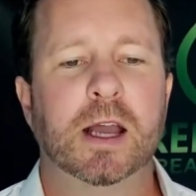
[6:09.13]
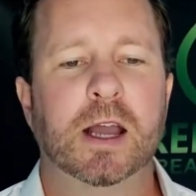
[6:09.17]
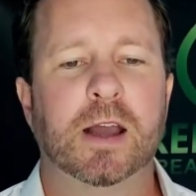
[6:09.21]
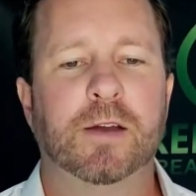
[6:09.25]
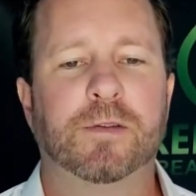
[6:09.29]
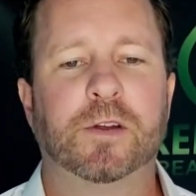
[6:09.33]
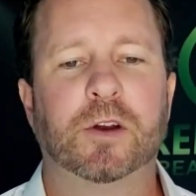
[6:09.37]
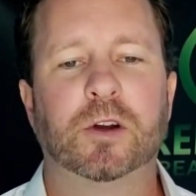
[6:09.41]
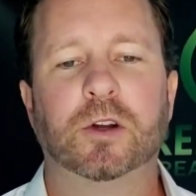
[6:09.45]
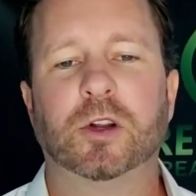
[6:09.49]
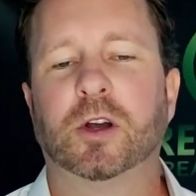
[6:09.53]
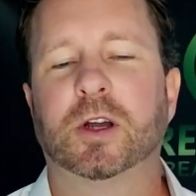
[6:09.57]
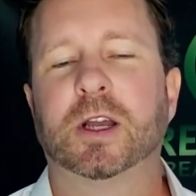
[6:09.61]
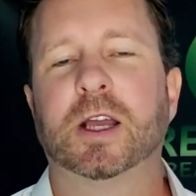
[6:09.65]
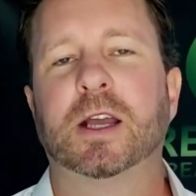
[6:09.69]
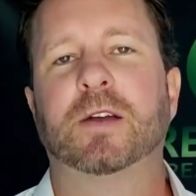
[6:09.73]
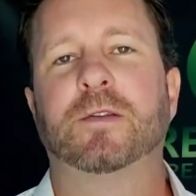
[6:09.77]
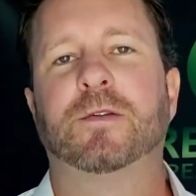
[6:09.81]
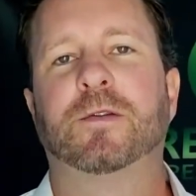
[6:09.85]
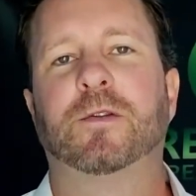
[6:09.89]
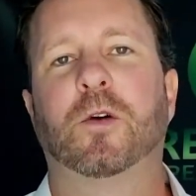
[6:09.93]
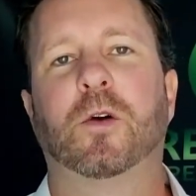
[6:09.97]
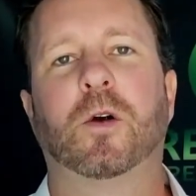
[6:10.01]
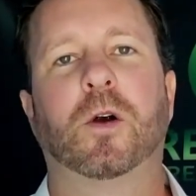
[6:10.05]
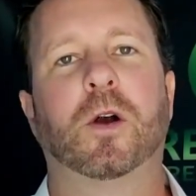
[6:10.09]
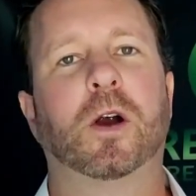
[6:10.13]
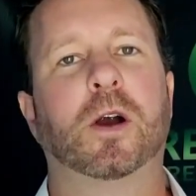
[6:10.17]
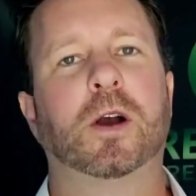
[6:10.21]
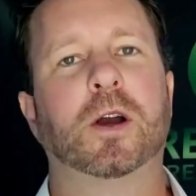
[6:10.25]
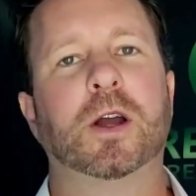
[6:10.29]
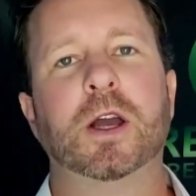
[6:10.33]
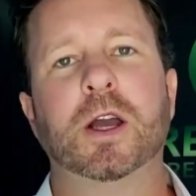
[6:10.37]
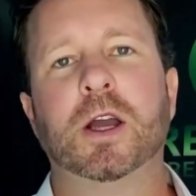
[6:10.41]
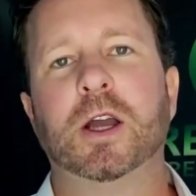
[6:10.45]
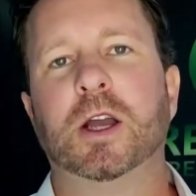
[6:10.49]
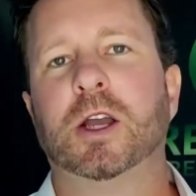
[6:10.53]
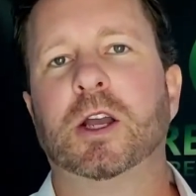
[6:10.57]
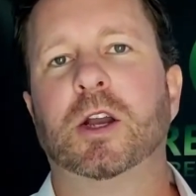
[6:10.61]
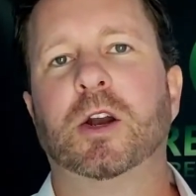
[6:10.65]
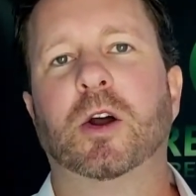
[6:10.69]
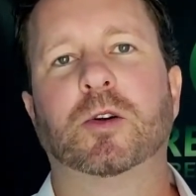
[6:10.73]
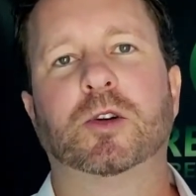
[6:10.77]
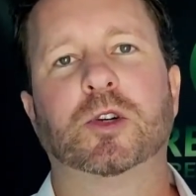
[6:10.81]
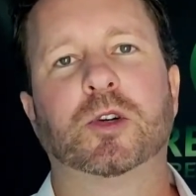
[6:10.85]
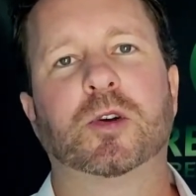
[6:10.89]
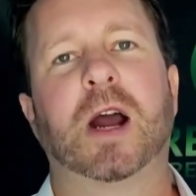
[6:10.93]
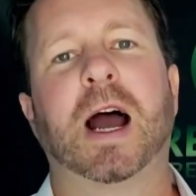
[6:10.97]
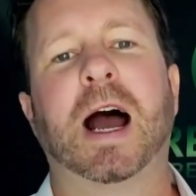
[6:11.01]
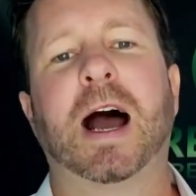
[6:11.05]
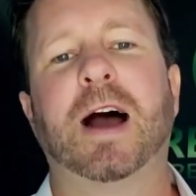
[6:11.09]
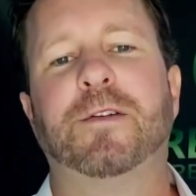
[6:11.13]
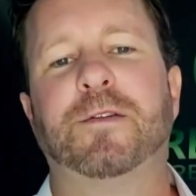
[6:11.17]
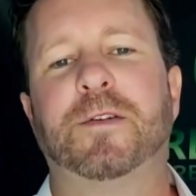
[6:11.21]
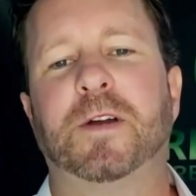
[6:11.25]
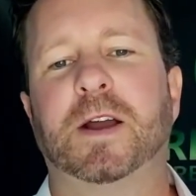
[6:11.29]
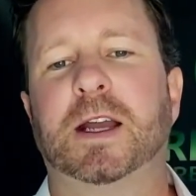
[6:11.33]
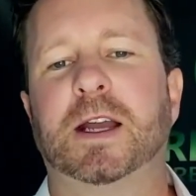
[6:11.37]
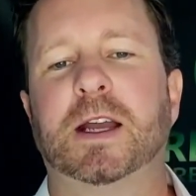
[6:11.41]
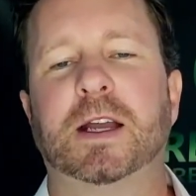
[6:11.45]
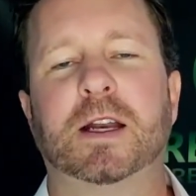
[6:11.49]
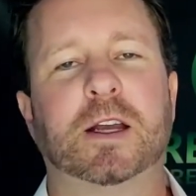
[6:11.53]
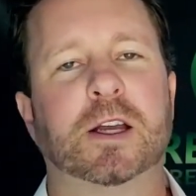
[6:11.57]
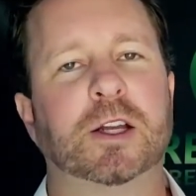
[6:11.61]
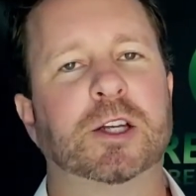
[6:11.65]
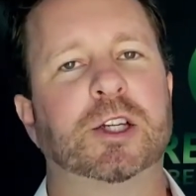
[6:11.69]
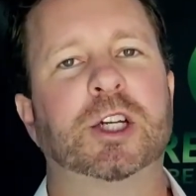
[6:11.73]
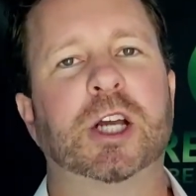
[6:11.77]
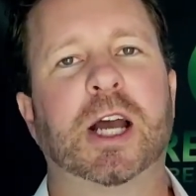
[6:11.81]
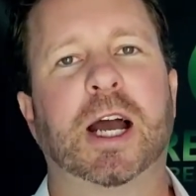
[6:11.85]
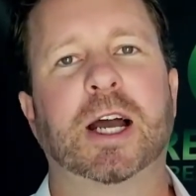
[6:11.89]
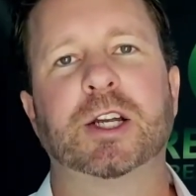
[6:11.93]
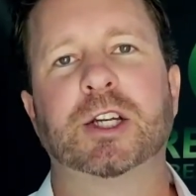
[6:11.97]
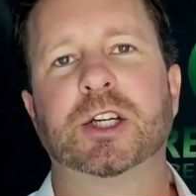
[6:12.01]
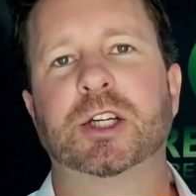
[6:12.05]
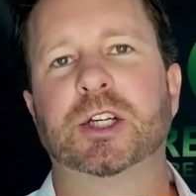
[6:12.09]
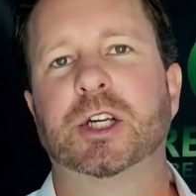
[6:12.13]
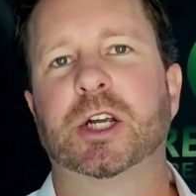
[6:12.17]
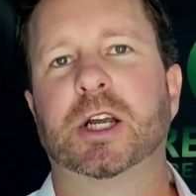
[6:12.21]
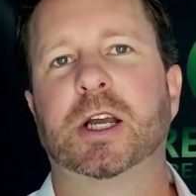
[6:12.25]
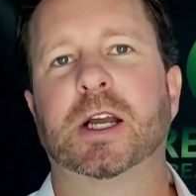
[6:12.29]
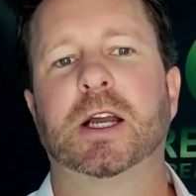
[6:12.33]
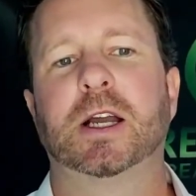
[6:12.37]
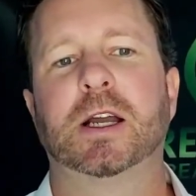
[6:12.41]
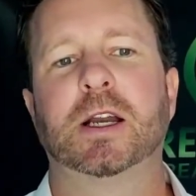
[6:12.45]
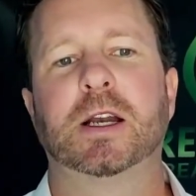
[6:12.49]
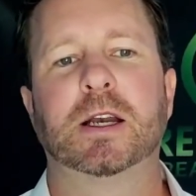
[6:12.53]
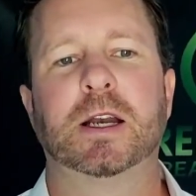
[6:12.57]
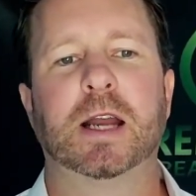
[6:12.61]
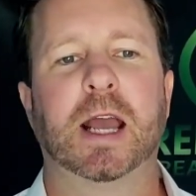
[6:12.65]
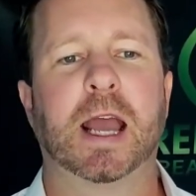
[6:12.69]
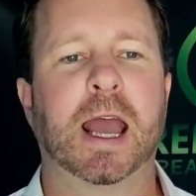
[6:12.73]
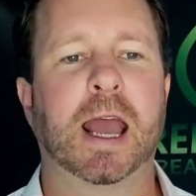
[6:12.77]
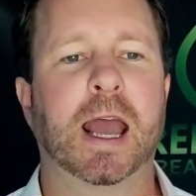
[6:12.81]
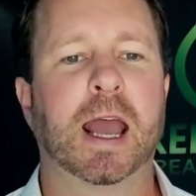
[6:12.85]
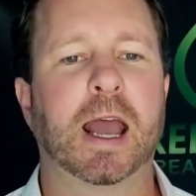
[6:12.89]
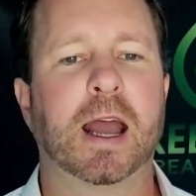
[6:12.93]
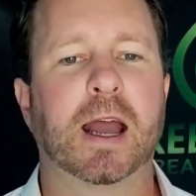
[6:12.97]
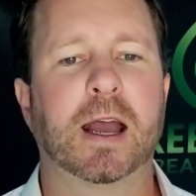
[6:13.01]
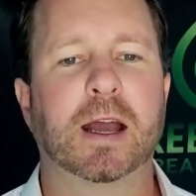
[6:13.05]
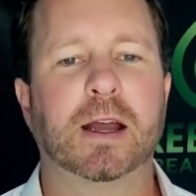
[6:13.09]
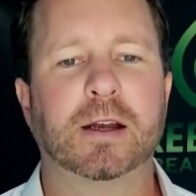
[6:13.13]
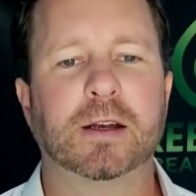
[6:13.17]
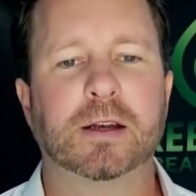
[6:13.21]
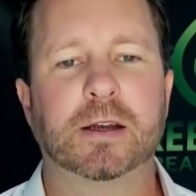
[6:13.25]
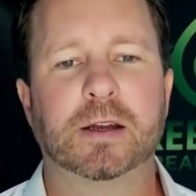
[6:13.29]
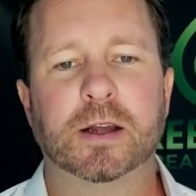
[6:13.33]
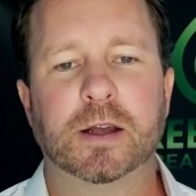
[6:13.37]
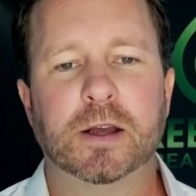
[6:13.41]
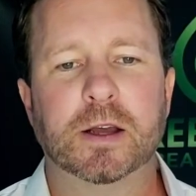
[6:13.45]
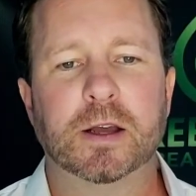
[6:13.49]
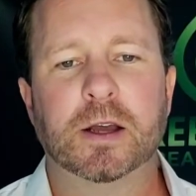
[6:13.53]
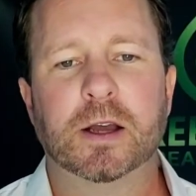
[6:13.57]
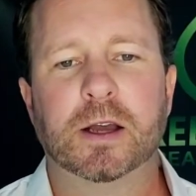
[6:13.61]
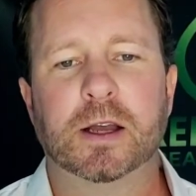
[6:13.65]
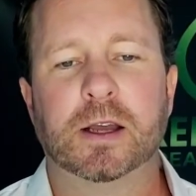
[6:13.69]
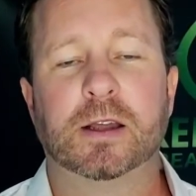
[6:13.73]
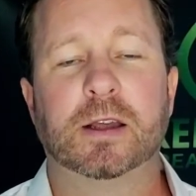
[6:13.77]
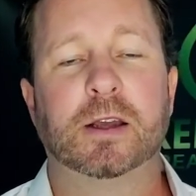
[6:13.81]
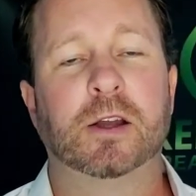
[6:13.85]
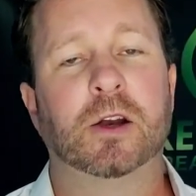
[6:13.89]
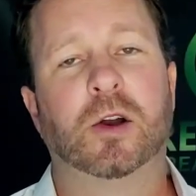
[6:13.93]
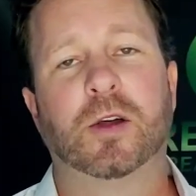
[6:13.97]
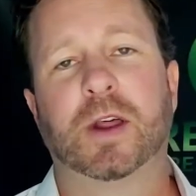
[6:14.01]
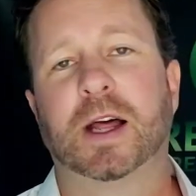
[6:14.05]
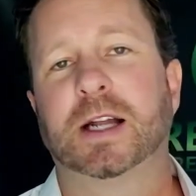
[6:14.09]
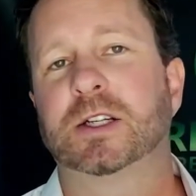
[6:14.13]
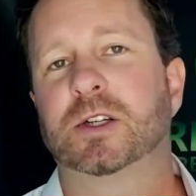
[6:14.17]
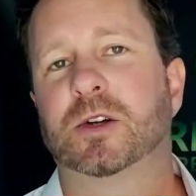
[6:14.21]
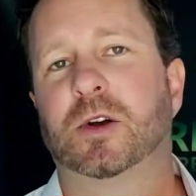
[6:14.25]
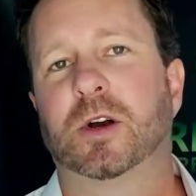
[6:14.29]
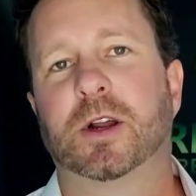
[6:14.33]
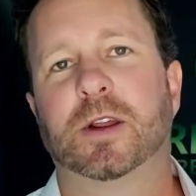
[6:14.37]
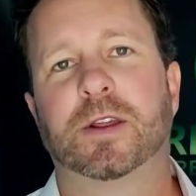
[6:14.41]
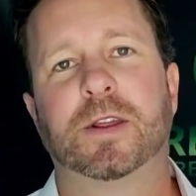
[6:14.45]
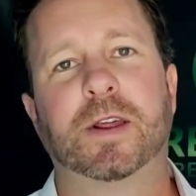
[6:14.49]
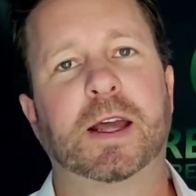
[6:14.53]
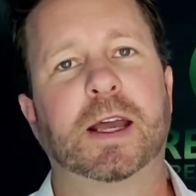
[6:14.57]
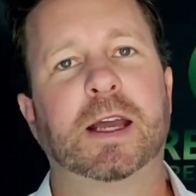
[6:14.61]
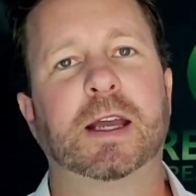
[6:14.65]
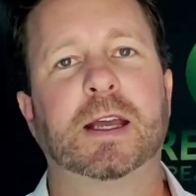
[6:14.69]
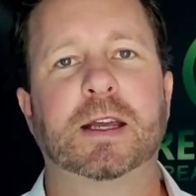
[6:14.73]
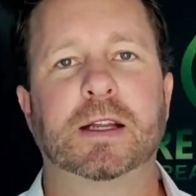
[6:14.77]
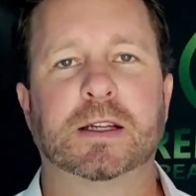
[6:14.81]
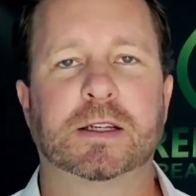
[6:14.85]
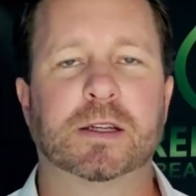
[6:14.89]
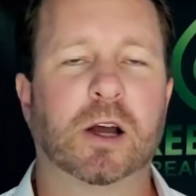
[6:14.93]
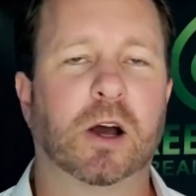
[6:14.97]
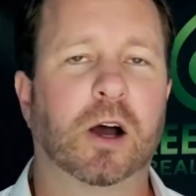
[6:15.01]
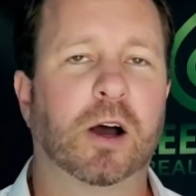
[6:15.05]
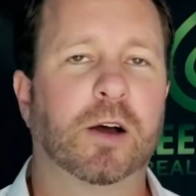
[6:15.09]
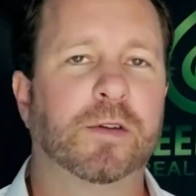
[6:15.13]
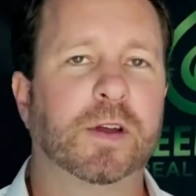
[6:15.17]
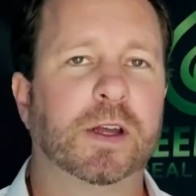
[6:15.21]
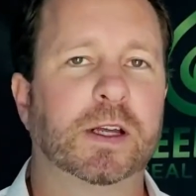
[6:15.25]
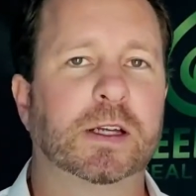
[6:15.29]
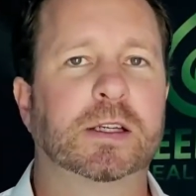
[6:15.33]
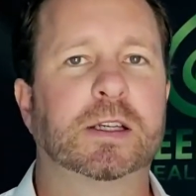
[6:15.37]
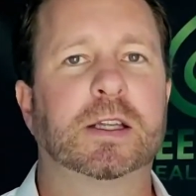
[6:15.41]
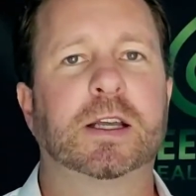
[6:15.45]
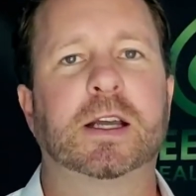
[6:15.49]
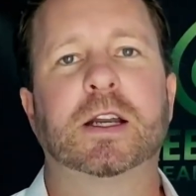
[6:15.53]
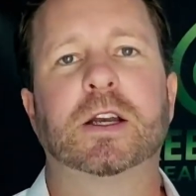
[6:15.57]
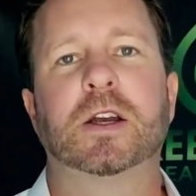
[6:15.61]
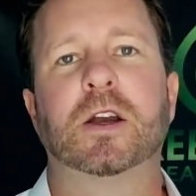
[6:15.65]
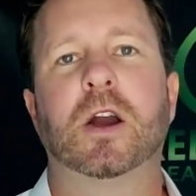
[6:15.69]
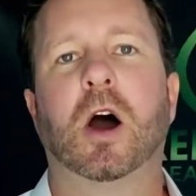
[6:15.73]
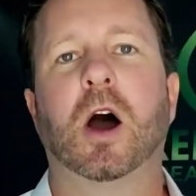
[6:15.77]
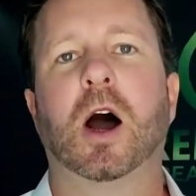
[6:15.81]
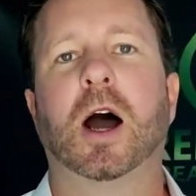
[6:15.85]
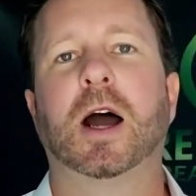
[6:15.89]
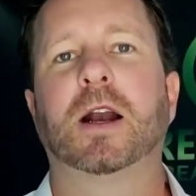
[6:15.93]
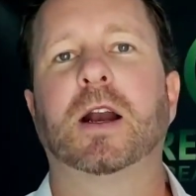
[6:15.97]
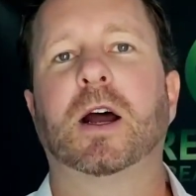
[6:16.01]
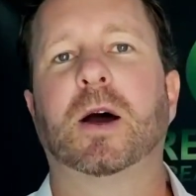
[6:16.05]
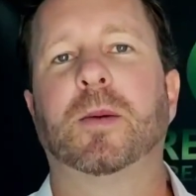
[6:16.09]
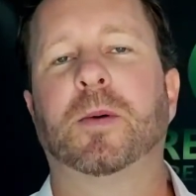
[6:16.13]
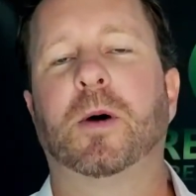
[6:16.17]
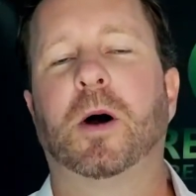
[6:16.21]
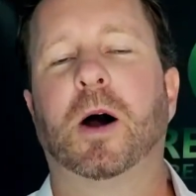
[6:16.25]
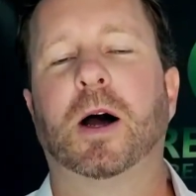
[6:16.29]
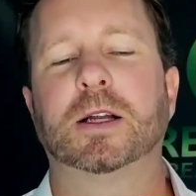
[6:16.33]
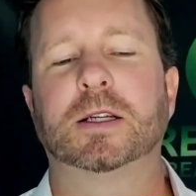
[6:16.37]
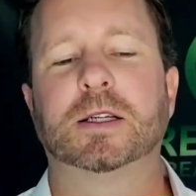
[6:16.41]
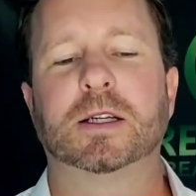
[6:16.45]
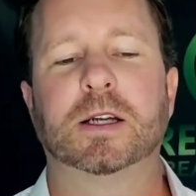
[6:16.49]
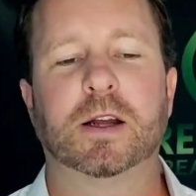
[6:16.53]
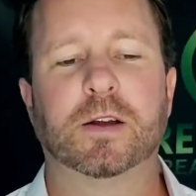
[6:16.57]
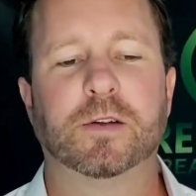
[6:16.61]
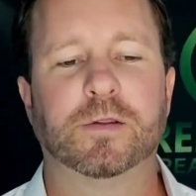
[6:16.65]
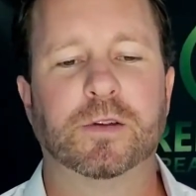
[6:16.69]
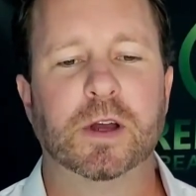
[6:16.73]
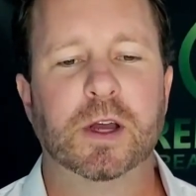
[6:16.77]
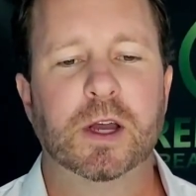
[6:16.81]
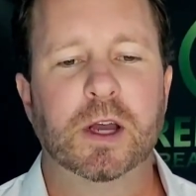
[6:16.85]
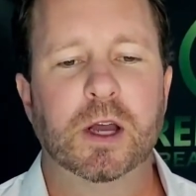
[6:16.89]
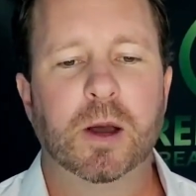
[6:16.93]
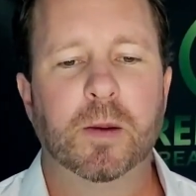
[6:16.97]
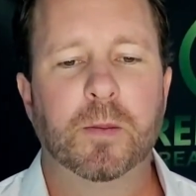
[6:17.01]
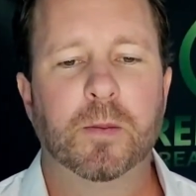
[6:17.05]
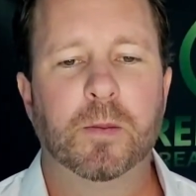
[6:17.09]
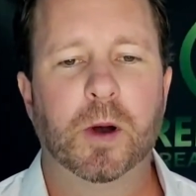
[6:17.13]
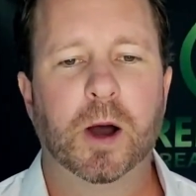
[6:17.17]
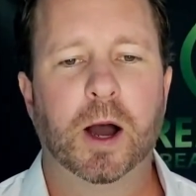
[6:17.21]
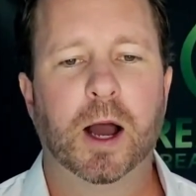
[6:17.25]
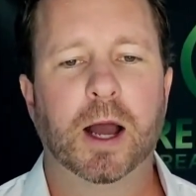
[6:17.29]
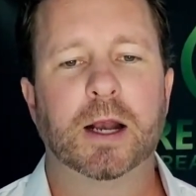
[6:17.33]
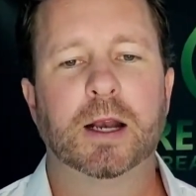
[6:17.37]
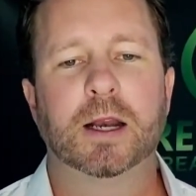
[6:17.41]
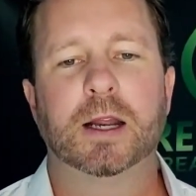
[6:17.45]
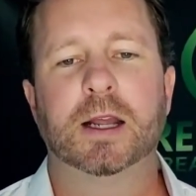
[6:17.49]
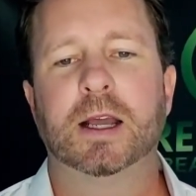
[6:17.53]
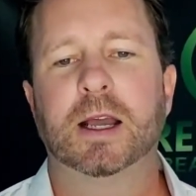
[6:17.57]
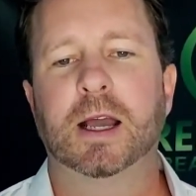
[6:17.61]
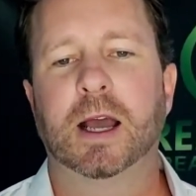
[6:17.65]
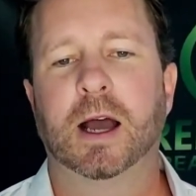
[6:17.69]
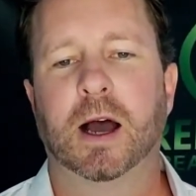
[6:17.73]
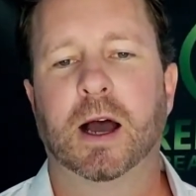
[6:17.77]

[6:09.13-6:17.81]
If you're looking for, you know, traffic and congestion and, you know, that sort of thing, it's obviously not a positive. But